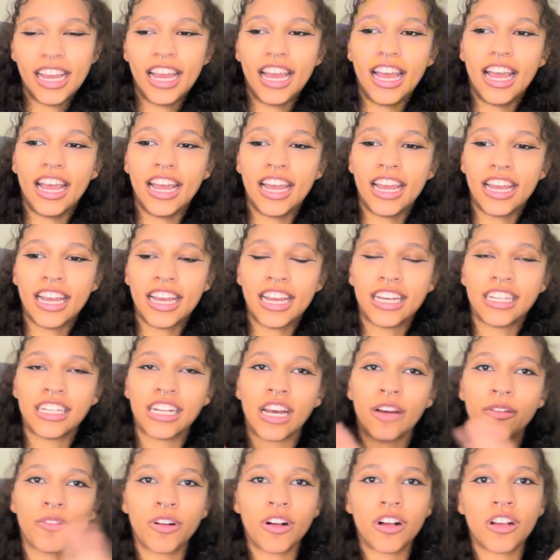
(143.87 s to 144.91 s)
And I
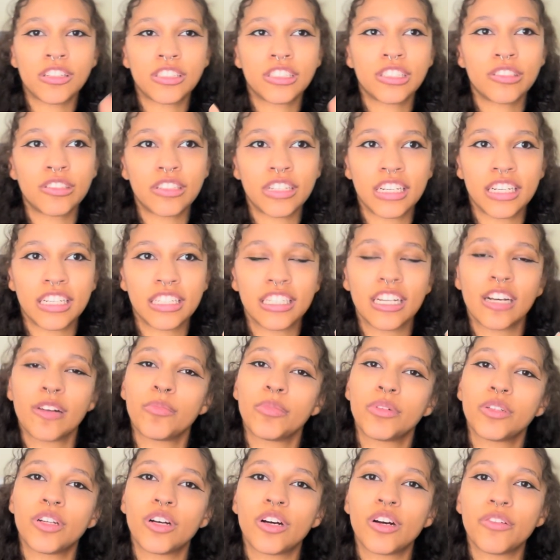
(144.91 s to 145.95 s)
will also link it down
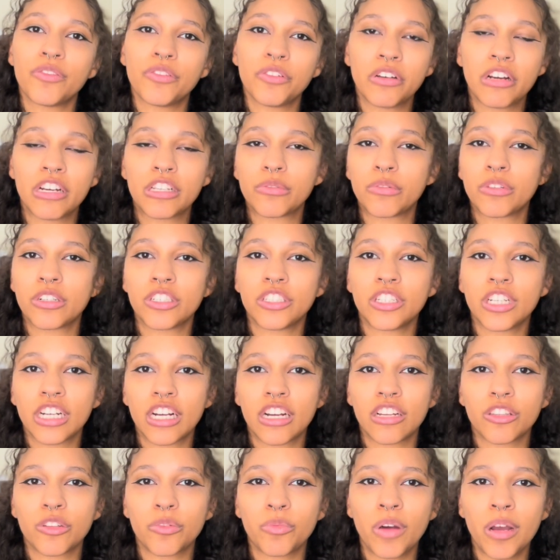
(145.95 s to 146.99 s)
below if you guys want to check out
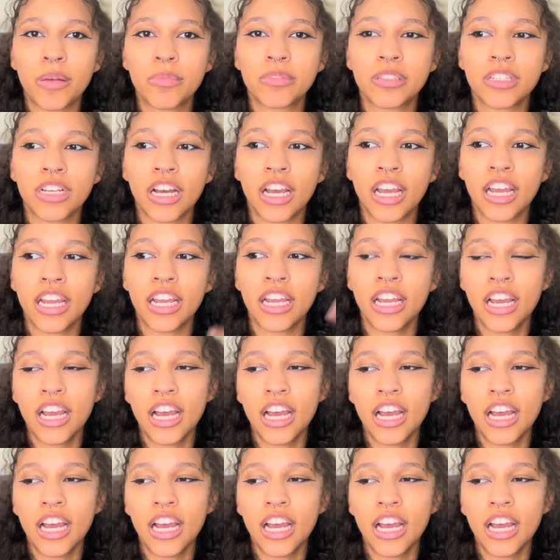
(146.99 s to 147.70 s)
the website.